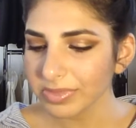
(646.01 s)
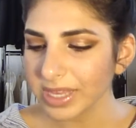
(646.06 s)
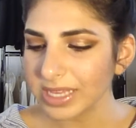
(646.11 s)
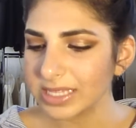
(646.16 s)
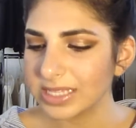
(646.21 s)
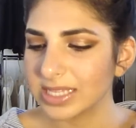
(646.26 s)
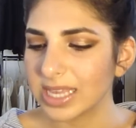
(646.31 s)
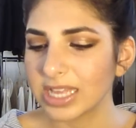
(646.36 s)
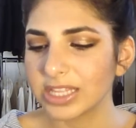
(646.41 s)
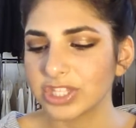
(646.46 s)

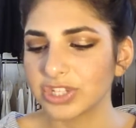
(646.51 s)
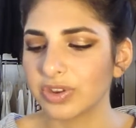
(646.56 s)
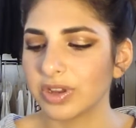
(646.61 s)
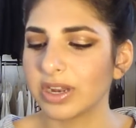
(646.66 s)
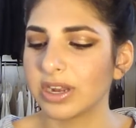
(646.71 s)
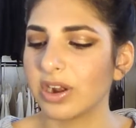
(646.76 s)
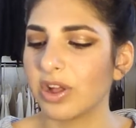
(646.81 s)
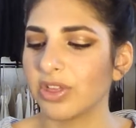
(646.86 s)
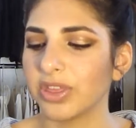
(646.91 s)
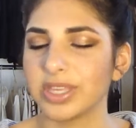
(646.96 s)
sunscreen
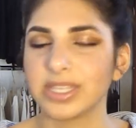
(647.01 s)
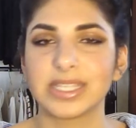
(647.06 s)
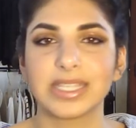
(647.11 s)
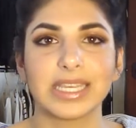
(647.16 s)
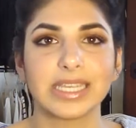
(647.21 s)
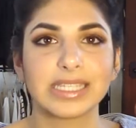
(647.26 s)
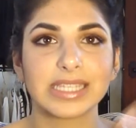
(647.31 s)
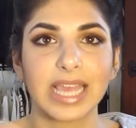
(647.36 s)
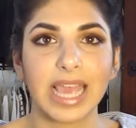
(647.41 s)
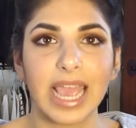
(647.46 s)
and all these
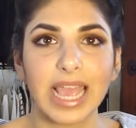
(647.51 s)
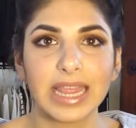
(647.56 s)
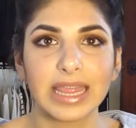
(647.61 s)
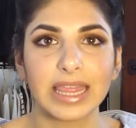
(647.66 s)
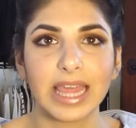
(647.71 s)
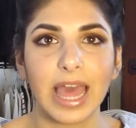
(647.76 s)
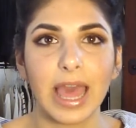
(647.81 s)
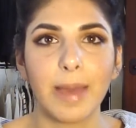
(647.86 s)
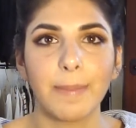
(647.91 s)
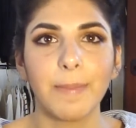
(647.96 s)
things
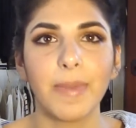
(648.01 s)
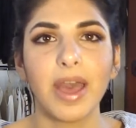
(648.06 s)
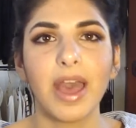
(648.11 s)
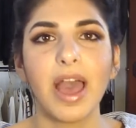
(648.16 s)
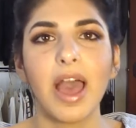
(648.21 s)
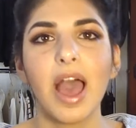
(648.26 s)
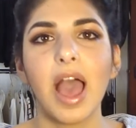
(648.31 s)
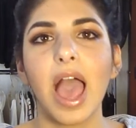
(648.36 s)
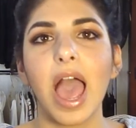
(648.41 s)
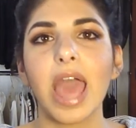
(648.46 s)
in them.
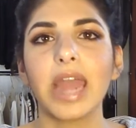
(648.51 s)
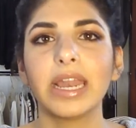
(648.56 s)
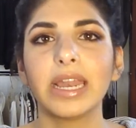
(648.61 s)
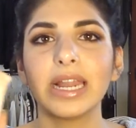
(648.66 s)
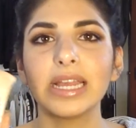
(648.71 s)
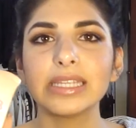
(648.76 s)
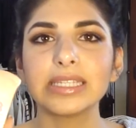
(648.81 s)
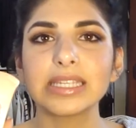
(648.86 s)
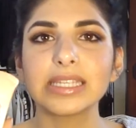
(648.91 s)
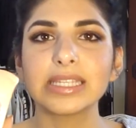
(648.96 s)
And
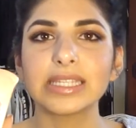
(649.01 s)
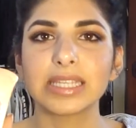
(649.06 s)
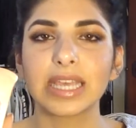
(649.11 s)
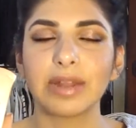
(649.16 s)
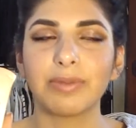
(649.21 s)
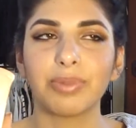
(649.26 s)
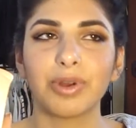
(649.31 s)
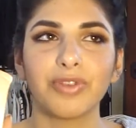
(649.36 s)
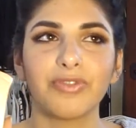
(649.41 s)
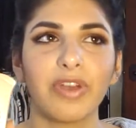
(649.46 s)
it is a
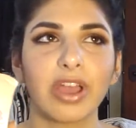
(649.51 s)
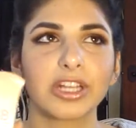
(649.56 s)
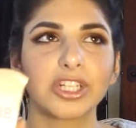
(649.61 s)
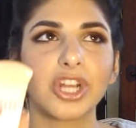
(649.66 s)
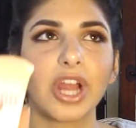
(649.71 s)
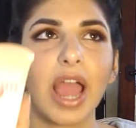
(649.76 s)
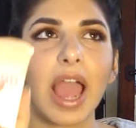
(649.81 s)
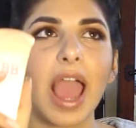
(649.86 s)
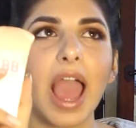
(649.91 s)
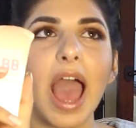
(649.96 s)
skin
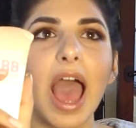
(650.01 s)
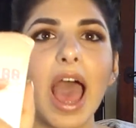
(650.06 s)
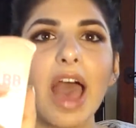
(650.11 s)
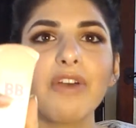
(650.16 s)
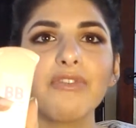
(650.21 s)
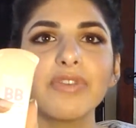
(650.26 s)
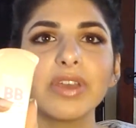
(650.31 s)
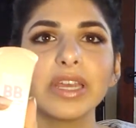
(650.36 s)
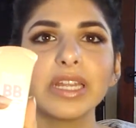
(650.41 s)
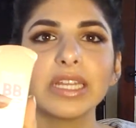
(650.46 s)
perfector. I
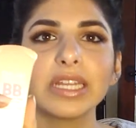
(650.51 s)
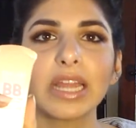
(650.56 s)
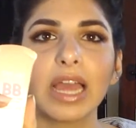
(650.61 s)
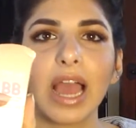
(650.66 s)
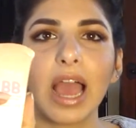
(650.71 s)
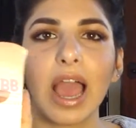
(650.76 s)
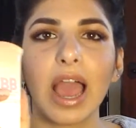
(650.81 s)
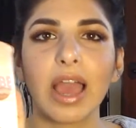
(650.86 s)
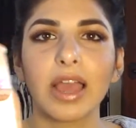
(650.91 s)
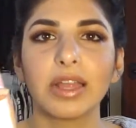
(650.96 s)
haven't
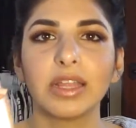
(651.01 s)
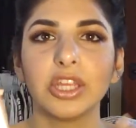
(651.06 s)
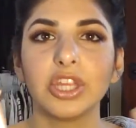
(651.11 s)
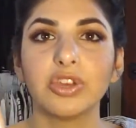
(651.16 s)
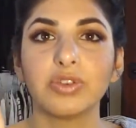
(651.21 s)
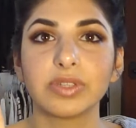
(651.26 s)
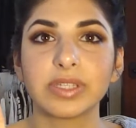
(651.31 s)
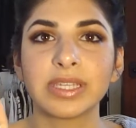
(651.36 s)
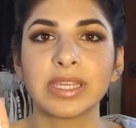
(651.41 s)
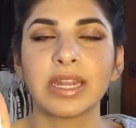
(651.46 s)

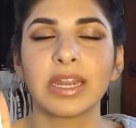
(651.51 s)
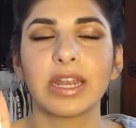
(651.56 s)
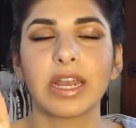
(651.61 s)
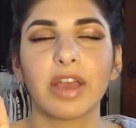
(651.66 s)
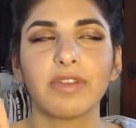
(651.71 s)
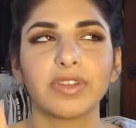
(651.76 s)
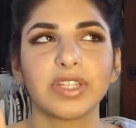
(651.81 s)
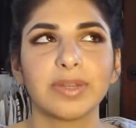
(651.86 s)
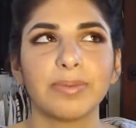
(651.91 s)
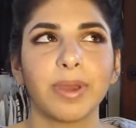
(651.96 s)
used it
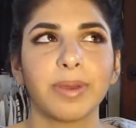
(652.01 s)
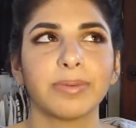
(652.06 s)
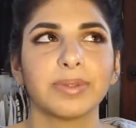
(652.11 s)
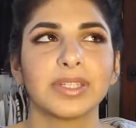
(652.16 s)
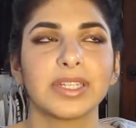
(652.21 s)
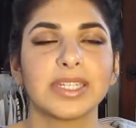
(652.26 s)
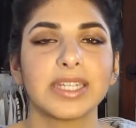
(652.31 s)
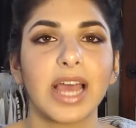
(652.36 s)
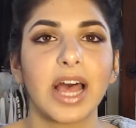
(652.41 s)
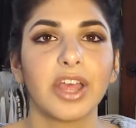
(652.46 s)
enough to be able
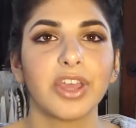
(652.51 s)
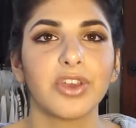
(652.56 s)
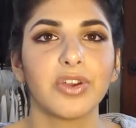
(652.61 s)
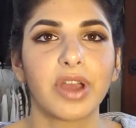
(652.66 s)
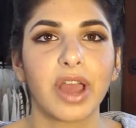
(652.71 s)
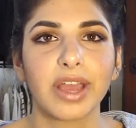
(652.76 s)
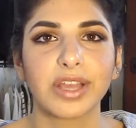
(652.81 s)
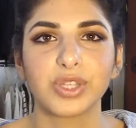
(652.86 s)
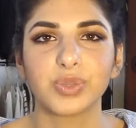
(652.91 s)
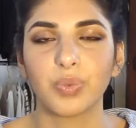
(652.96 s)
to tell
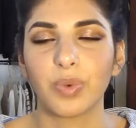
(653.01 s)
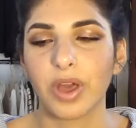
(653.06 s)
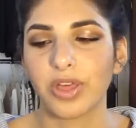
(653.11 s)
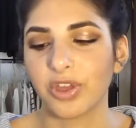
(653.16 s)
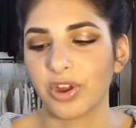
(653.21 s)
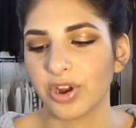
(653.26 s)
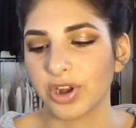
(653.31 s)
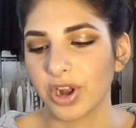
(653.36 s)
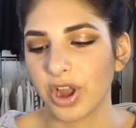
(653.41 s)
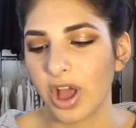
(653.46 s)
you guys
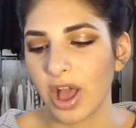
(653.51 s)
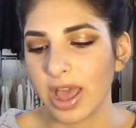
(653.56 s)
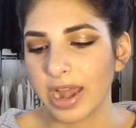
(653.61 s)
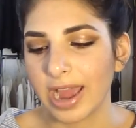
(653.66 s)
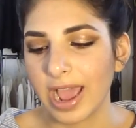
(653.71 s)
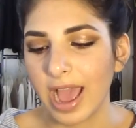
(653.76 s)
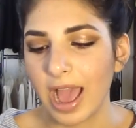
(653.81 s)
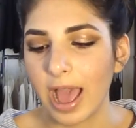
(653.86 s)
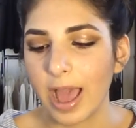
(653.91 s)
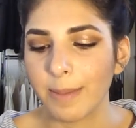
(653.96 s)
whether or
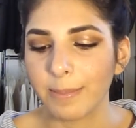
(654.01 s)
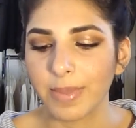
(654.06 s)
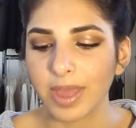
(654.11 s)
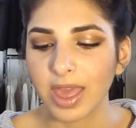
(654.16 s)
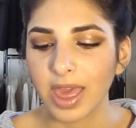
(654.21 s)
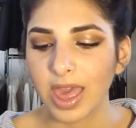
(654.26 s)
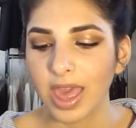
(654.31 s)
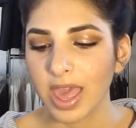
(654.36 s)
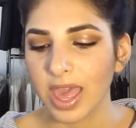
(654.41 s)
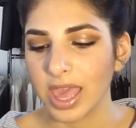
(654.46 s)
not
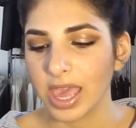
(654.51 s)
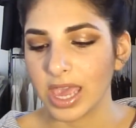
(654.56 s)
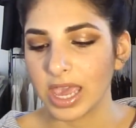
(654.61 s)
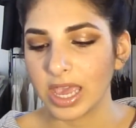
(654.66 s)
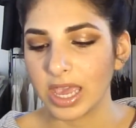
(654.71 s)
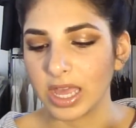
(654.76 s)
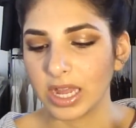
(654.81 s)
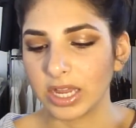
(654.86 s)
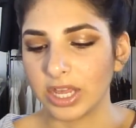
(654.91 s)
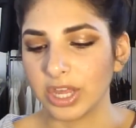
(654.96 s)

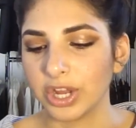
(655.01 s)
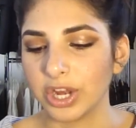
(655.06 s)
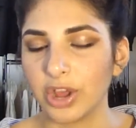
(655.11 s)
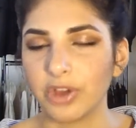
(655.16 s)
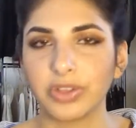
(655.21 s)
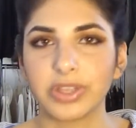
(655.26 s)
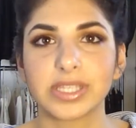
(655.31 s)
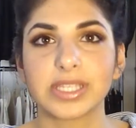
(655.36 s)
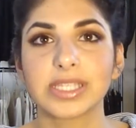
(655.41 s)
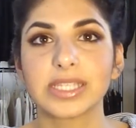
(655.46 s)
it, you
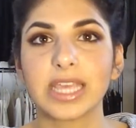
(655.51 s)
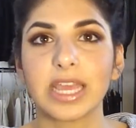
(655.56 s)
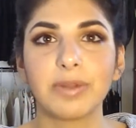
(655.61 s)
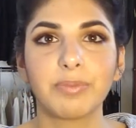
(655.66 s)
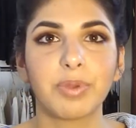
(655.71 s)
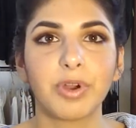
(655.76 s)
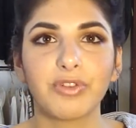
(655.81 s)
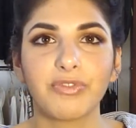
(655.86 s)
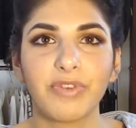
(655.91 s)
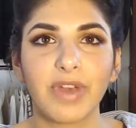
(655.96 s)
know, the
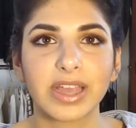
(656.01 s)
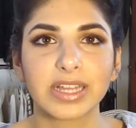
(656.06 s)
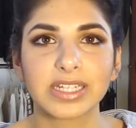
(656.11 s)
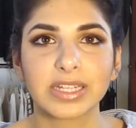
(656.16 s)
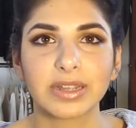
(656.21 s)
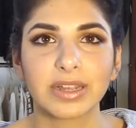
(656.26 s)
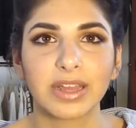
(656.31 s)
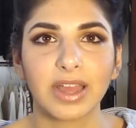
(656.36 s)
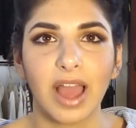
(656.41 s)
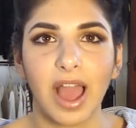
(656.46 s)
skin
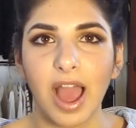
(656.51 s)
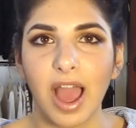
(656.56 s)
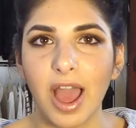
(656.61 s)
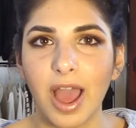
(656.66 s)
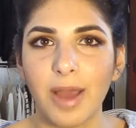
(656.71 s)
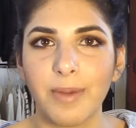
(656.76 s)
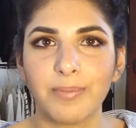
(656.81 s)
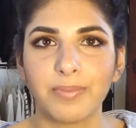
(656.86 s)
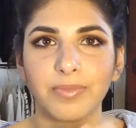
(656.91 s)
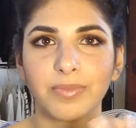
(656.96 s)
perfecting
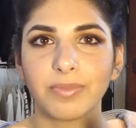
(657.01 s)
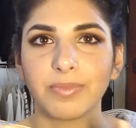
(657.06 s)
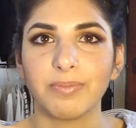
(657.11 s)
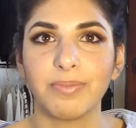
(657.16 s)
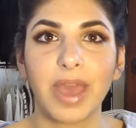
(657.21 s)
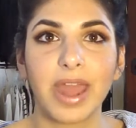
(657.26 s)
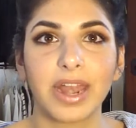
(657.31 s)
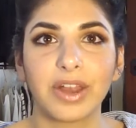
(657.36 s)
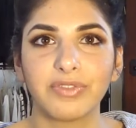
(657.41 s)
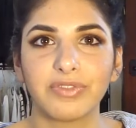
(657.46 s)

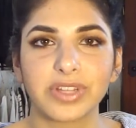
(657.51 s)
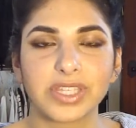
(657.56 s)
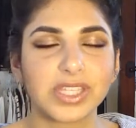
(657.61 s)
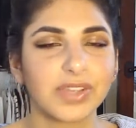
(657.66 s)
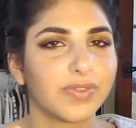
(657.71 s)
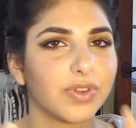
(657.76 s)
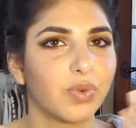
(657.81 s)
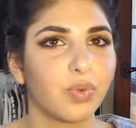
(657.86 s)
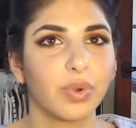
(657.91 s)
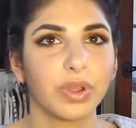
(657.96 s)
benefits
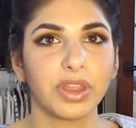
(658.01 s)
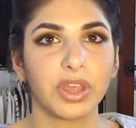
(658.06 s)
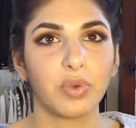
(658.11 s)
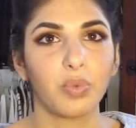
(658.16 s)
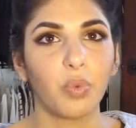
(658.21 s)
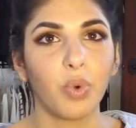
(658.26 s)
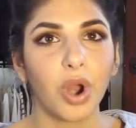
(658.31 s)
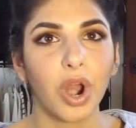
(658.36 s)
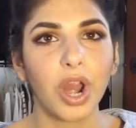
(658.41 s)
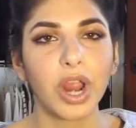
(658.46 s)
of it really
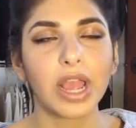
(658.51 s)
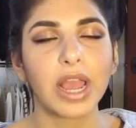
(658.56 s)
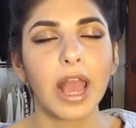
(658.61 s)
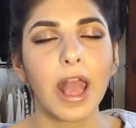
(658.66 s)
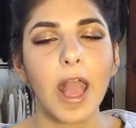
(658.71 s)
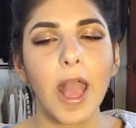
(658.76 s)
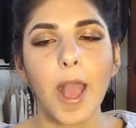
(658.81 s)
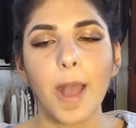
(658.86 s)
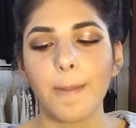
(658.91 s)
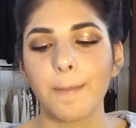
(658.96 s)
work.
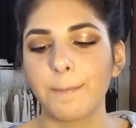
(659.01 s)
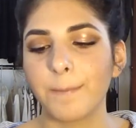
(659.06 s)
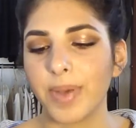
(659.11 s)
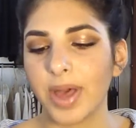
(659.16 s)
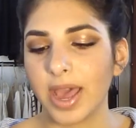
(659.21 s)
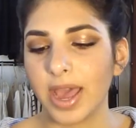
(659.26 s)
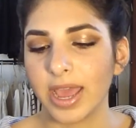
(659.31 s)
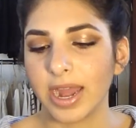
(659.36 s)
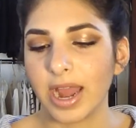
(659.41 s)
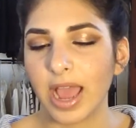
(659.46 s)

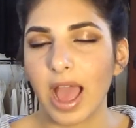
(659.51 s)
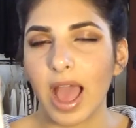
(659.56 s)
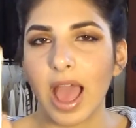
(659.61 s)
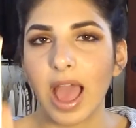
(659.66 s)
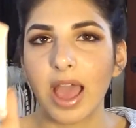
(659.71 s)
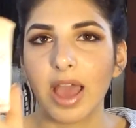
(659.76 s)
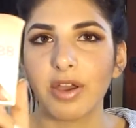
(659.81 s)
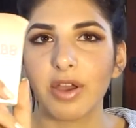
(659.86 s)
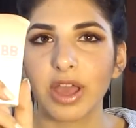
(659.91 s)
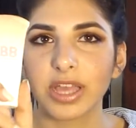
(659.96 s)
But
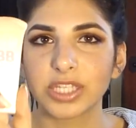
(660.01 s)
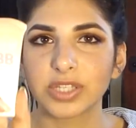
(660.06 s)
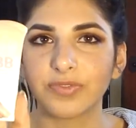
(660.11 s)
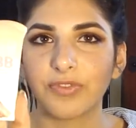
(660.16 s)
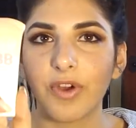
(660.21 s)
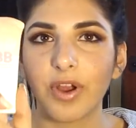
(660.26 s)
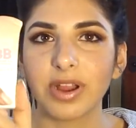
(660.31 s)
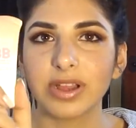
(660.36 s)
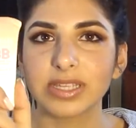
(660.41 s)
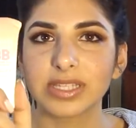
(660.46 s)
as
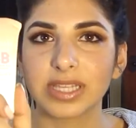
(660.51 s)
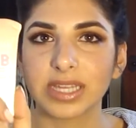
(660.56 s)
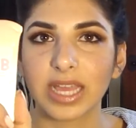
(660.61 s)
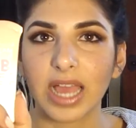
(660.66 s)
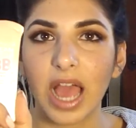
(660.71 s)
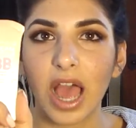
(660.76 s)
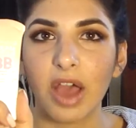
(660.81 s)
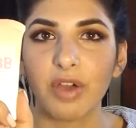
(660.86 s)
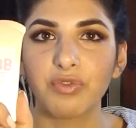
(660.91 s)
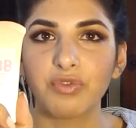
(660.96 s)
far as the
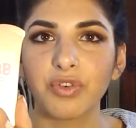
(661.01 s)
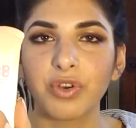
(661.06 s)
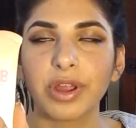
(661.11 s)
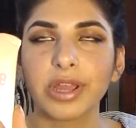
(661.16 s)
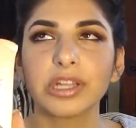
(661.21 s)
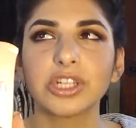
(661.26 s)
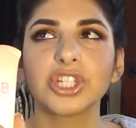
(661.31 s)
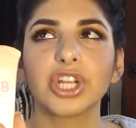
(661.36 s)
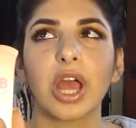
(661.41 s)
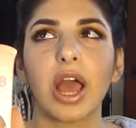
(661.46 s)

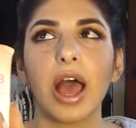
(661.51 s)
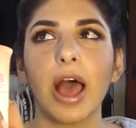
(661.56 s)
coverage,